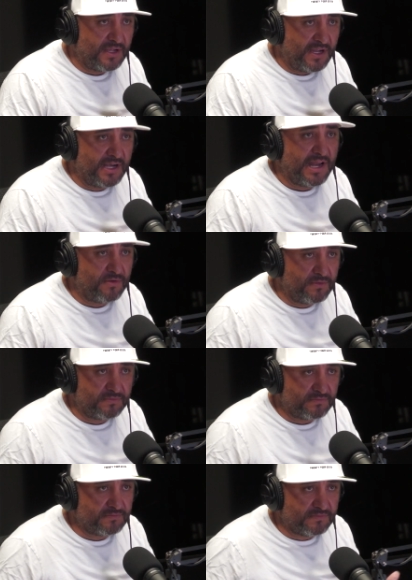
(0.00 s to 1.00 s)
and I will
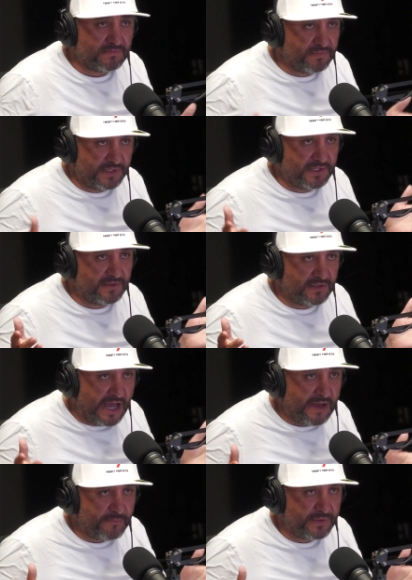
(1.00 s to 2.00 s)
be
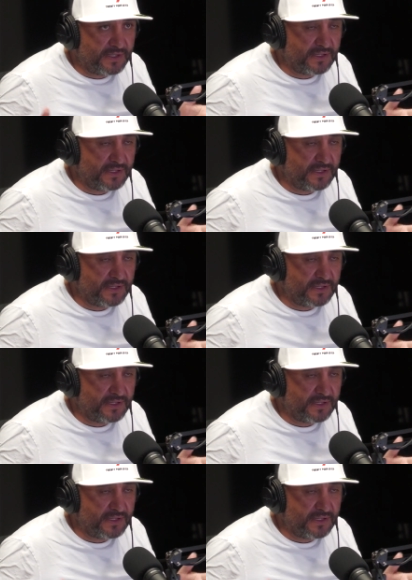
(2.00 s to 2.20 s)
happy.